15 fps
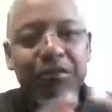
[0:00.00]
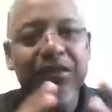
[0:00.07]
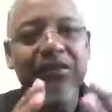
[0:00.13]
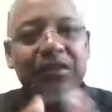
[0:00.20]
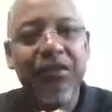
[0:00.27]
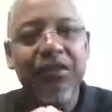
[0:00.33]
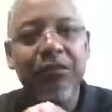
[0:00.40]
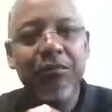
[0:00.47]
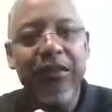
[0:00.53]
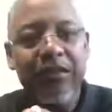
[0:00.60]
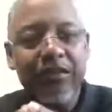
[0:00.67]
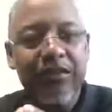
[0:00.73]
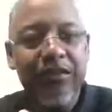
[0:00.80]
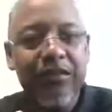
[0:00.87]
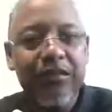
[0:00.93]
particular
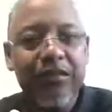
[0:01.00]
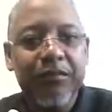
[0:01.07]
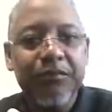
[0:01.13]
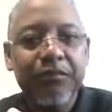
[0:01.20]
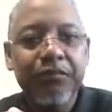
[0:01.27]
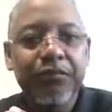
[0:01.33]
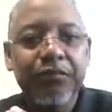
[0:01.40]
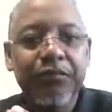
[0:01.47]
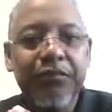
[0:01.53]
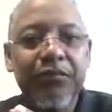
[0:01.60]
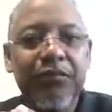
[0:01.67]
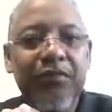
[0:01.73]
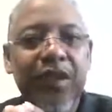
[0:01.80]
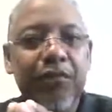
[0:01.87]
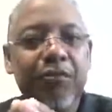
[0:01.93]
benefit
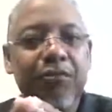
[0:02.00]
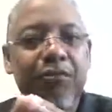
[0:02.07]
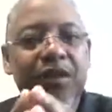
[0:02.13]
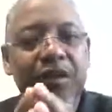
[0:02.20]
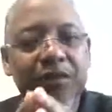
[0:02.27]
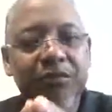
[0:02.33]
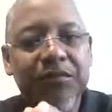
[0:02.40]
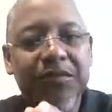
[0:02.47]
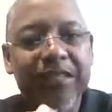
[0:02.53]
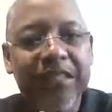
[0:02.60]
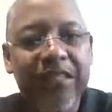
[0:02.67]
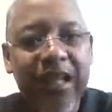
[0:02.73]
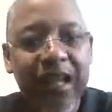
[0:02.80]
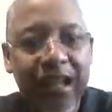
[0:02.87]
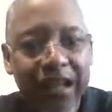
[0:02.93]
comes
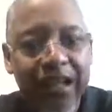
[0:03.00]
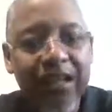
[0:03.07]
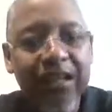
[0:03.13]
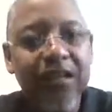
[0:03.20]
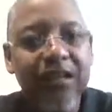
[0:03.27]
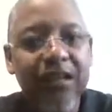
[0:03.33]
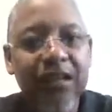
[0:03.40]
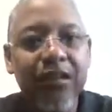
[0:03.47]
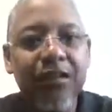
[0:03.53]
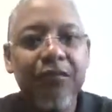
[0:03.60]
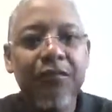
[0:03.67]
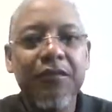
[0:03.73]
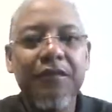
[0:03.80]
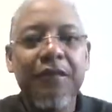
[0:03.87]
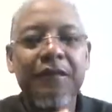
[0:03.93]
in handy
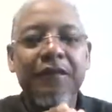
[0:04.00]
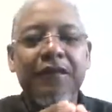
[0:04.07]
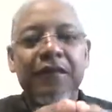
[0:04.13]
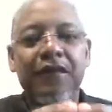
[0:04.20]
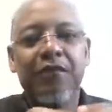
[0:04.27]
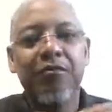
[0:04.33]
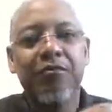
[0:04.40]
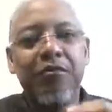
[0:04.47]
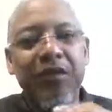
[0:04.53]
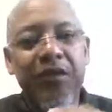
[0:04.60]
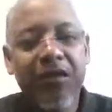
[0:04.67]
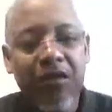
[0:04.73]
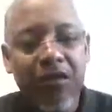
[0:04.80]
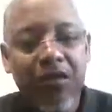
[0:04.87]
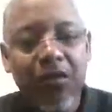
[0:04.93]

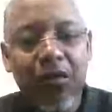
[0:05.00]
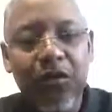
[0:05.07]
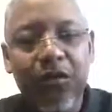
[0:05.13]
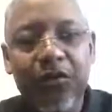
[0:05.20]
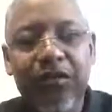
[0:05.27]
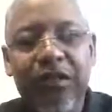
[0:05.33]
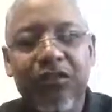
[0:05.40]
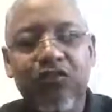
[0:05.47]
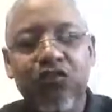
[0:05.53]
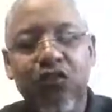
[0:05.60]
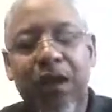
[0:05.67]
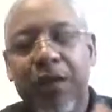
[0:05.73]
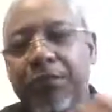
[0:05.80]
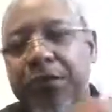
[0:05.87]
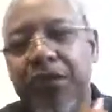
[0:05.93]
because it's
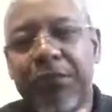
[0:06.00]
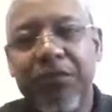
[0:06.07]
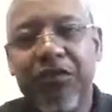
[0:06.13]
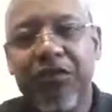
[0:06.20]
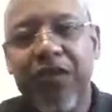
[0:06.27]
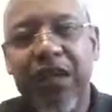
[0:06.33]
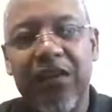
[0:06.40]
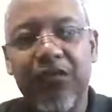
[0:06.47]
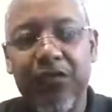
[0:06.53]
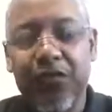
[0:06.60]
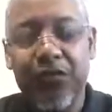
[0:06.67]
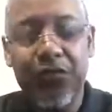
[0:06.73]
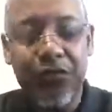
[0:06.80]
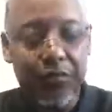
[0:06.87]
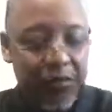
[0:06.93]
wrapped up in your life
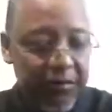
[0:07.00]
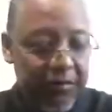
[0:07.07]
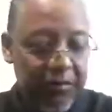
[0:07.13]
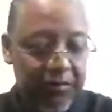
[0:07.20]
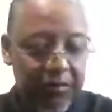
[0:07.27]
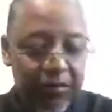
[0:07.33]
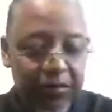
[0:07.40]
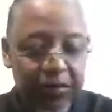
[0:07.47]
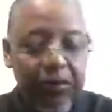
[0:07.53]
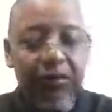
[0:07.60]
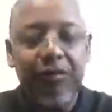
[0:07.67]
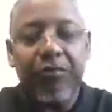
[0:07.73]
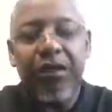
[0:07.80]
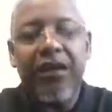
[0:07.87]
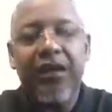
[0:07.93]
insurance premium. And if you're going
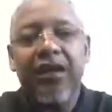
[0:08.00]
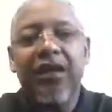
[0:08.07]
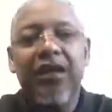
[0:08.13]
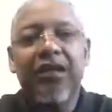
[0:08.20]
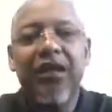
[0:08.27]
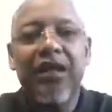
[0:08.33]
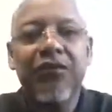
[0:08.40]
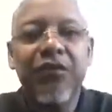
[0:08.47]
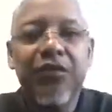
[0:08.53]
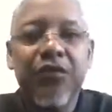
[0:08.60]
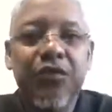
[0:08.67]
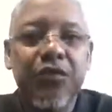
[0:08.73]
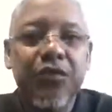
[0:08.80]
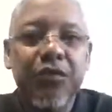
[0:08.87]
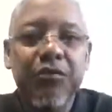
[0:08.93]
to pay a life
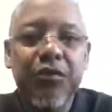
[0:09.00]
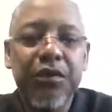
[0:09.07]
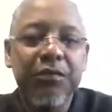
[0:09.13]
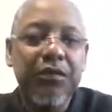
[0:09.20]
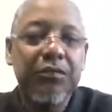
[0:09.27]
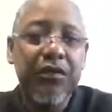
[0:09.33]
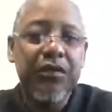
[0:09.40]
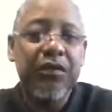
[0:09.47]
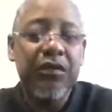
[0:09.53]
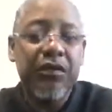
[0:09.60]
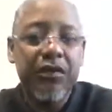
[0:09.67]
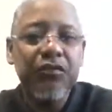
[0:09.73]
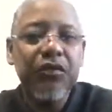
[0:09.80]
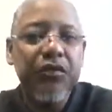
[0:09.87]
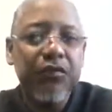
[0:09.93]
insurance premium, you're going to
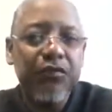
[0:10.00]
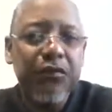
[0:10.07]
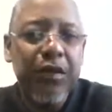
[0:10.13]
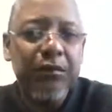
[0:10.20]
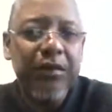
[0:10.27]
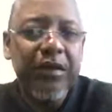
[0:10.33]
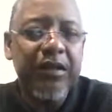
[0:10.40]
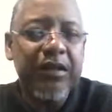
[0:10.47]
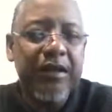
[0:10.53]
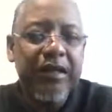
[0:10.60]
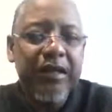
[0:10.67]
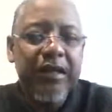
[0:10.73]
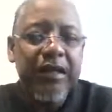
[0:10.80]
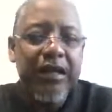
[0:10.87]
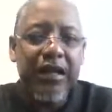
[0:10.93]
cover your family
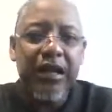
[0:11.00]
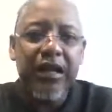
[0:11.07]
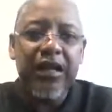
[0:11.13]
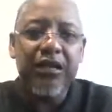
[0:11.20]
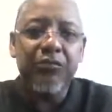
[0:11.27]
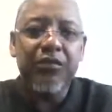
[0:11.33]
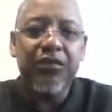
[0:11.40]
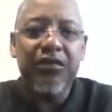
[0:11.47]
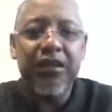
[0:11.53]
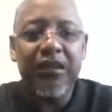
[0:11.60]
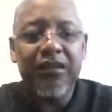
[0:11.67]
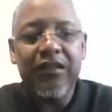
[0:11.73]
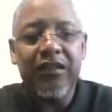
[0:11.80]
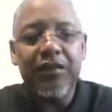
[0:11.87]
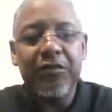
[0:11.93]
and
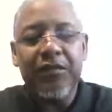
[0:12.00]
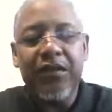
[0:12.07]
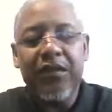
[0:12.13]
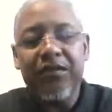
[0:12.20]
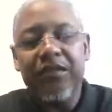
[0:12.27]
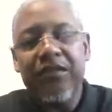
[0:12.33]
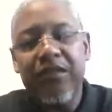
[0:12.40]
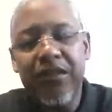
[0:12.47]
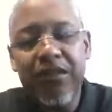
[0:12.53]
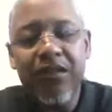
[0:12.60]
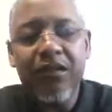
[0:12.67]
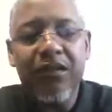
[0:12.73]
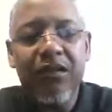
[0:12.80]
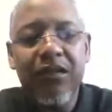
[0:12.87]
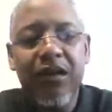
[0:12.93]
protect them, and
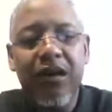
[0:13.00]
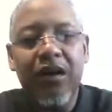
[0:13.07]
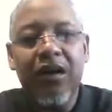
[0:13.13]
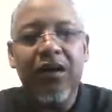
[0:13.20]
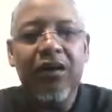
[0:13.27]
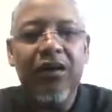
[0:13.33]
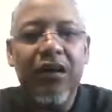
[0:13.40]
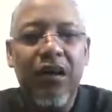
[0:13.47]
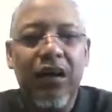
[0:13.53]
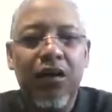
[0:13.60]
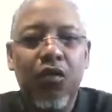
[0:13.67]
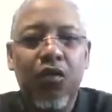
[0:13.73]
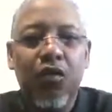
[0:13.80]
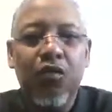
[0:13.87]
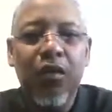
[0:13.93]
think
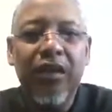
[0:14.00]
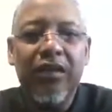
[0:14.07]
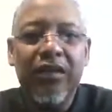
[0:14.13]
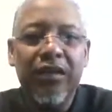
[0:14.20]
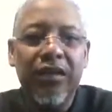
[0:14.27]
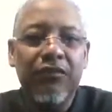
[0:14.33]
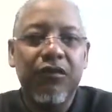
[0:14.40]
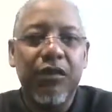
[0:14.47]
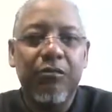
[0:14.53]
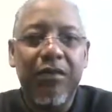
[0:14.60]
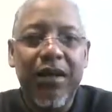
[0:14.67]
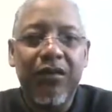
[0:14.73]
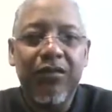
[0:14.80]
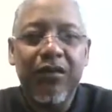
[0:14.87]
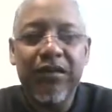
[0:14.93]
well enough
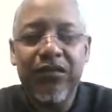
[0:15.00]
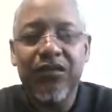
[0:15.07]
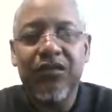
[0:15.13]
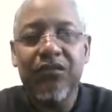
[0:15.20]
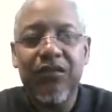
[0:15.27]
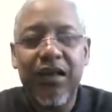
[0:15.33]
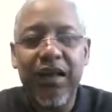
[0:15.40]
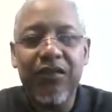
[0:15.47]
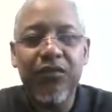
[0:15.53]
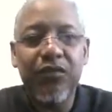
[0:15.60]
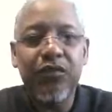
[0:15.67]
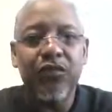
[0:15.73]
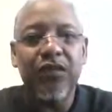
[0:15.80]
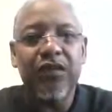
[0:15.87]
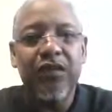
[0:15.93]
about the
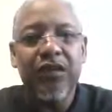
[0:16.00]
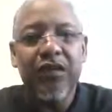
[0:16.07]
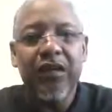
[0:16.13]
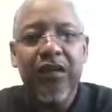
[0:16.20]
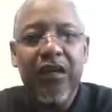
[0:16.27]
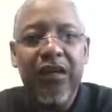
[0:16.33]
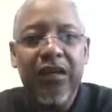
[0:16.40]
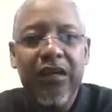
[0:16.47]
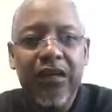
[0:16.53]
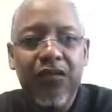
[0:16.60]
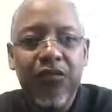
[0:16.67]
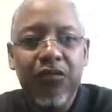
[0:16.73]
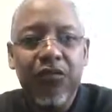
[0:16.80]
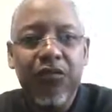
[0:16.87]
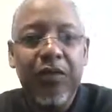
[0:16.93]
survivors in
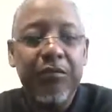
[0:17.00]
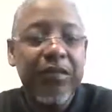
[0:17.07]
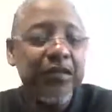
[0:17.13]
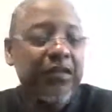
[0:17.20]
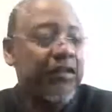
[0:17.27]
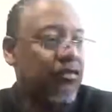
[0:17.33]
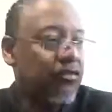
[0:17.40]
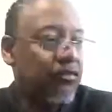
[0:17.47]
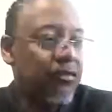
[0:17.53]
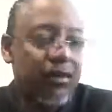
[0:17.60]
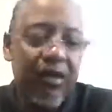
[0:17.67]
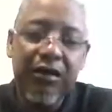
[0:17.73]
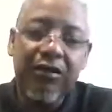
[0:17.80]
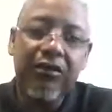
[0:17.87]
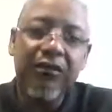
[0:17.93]
your family that you
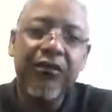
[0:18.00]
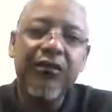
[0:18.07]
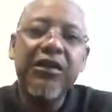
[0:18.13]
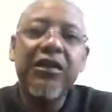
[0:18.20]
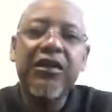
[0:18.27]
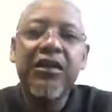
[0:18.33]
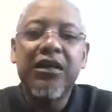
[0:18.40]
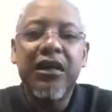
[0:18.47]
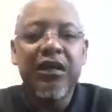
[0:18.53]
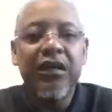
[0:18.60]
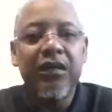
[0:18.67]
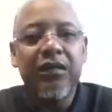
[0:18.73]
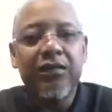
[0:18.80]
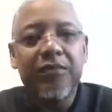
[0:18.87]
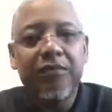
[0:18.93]
love,
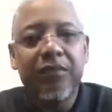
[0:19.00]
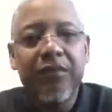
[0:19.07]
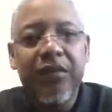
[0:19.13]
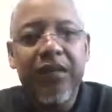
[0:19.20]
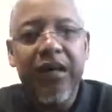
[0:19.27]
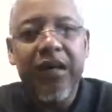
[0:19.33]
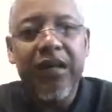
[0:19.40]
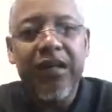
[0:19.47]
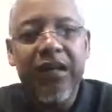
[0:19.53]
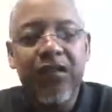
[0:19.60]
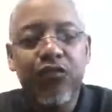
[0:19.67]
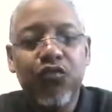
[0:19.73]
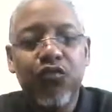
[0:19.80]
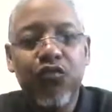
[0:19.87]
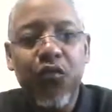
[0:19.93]

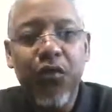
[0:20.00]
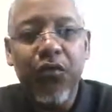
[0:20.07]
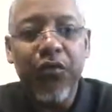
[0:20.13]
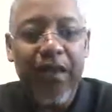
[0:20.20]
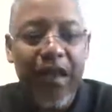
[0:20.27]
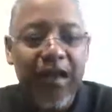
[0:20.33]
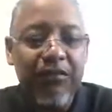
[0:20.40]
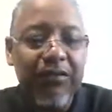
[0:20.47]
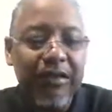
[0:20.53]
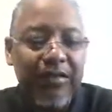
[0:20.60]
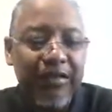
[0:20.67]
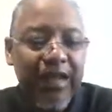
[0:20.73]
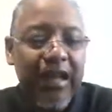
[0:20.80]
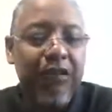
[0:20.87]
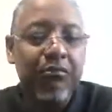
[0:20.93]
is worth having
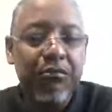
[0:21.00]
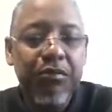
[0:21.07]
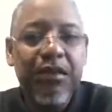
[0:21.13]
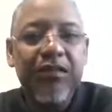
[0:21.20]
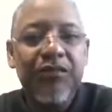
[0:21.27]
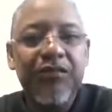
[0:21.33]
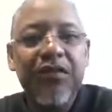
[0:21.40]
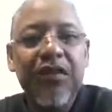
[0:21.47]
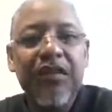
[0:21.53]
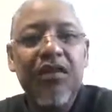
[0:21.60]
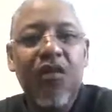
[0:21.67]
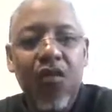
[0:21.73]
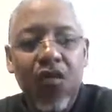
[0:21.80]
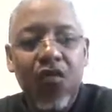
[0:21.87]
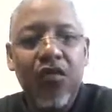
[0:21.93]
that benefit
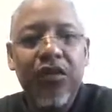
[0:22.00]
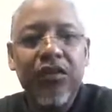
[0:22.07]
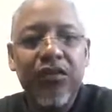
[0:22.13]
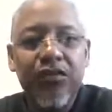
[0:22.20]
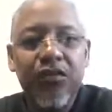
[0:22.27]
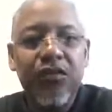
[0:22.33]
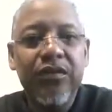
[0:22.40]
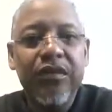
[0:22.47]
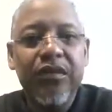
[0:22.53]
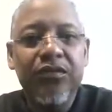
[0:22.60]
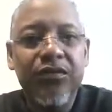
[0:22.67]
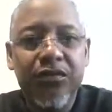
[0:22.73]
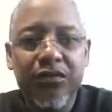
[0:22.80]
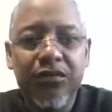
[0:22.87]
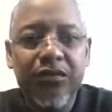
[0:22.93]
on your
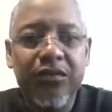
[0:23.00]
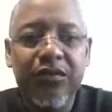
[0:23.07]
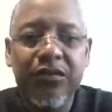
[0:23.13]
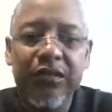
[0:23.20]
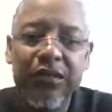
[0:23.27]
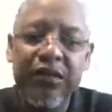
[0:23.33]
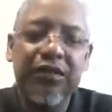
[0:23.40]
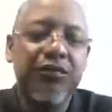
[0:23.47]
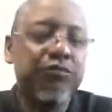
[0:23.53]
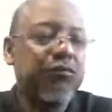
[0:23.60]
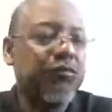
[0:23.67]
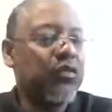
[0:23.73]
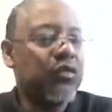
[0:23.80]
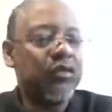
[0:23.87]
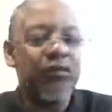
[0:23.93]
insurance. It's
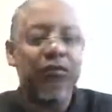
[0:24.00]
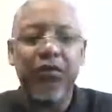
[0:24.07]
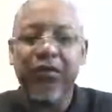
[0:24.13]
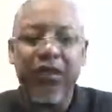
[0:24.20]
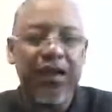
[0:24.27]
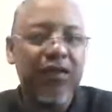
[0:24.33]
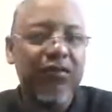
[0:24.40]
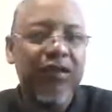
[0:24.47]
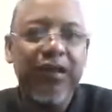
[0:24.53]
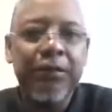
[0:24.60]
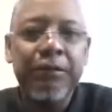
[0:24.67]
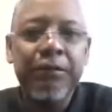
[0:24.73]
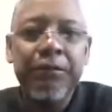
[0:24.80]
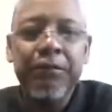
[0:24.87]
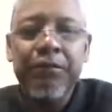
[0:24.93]
more than worth having it,